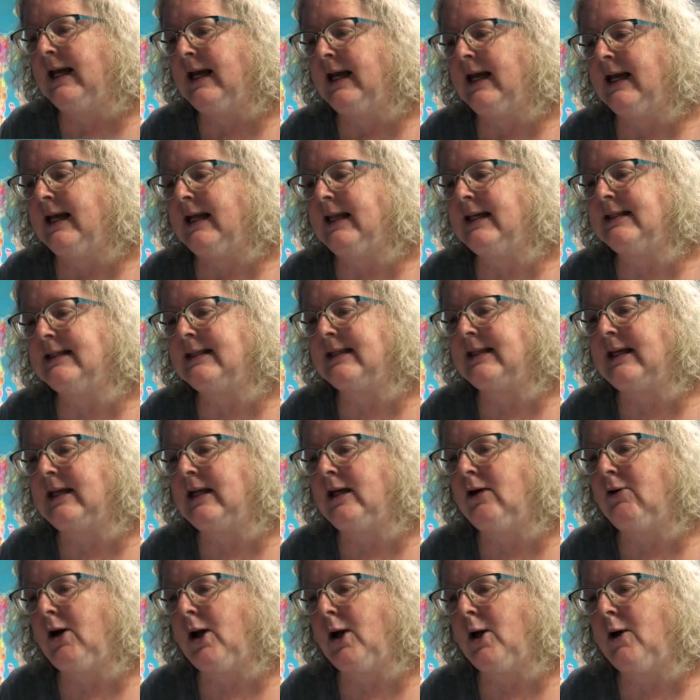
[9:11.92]
is the
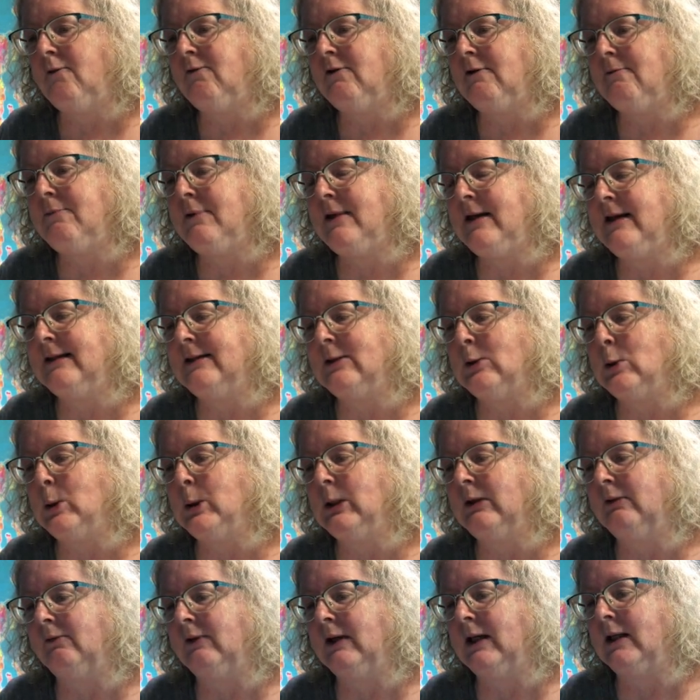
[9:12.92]
hero of the piece or
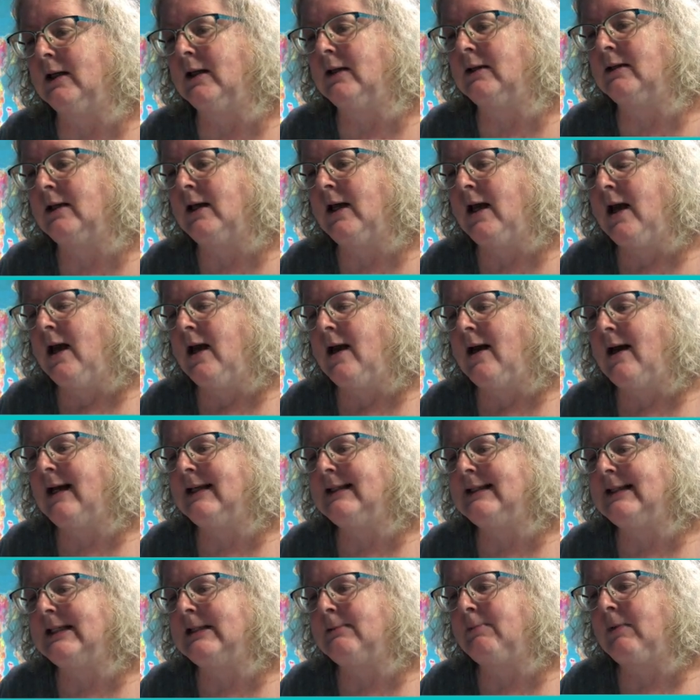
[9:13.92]
the villain. I
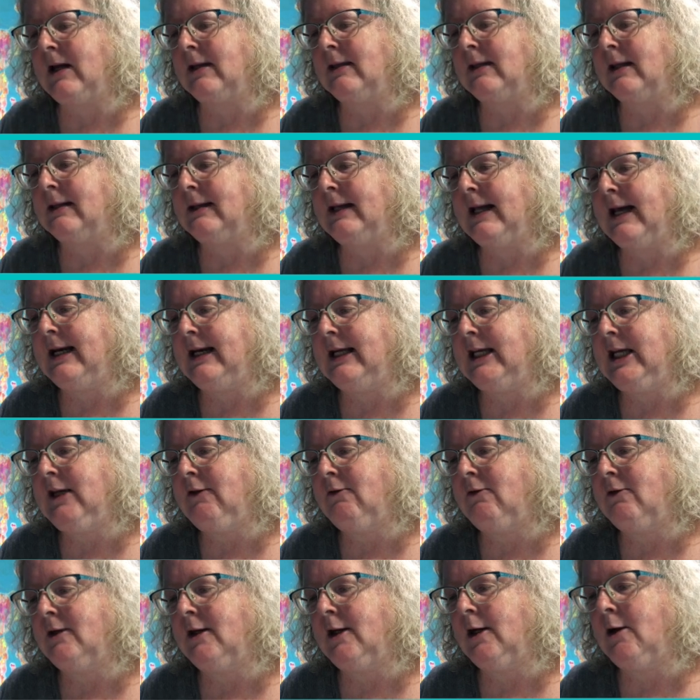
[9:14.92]
suspect the latter,
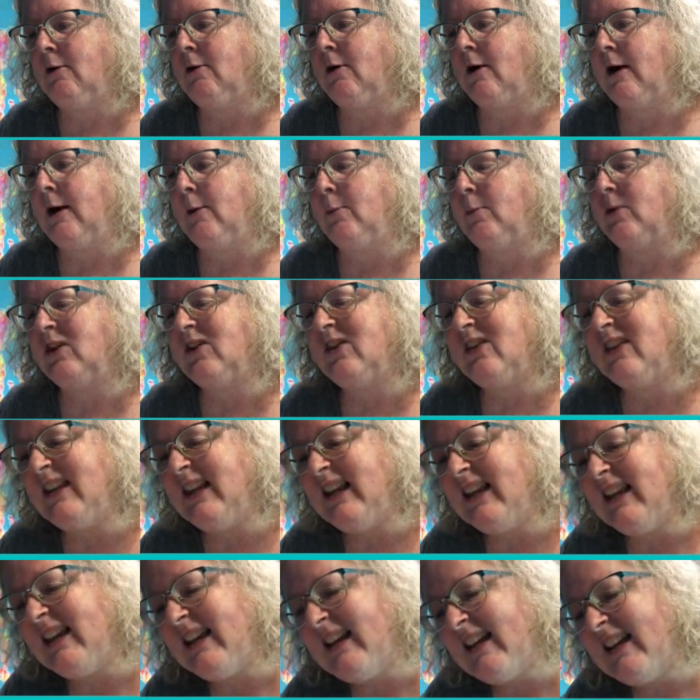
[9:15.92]
even though I would
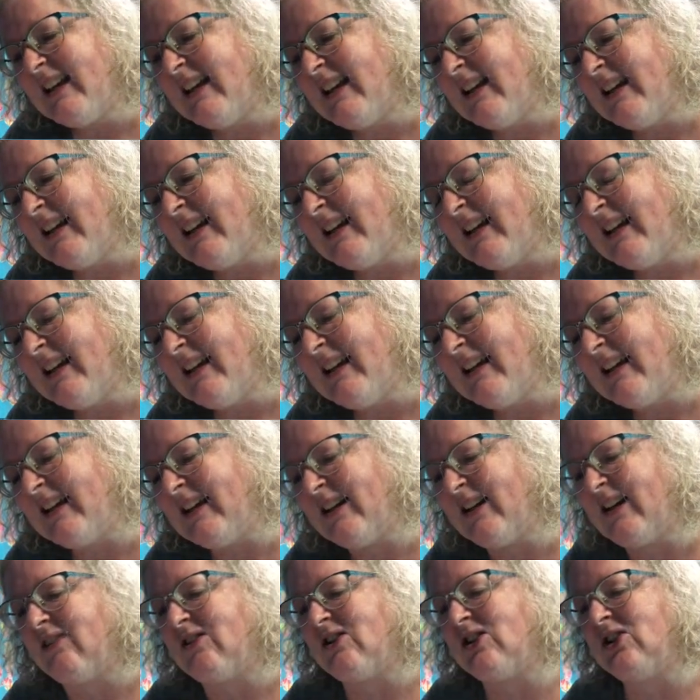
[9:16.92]
think...
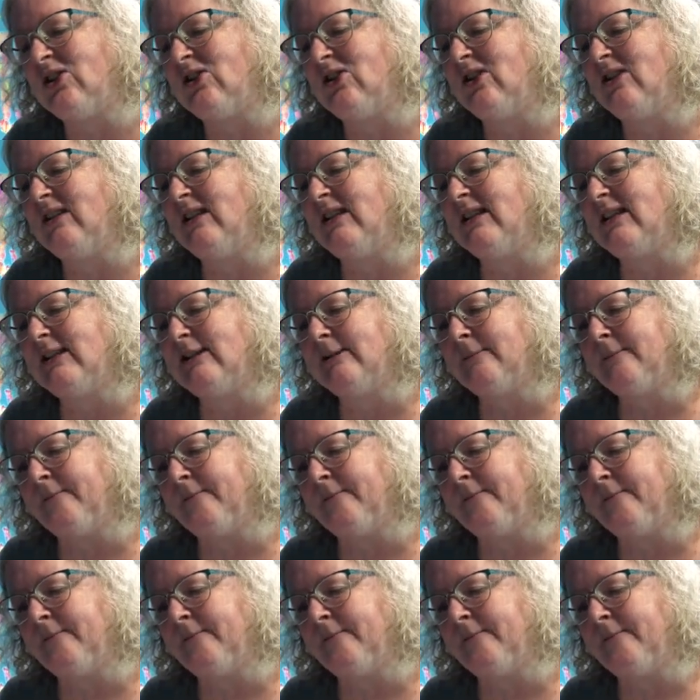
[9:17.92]
I have to turn this.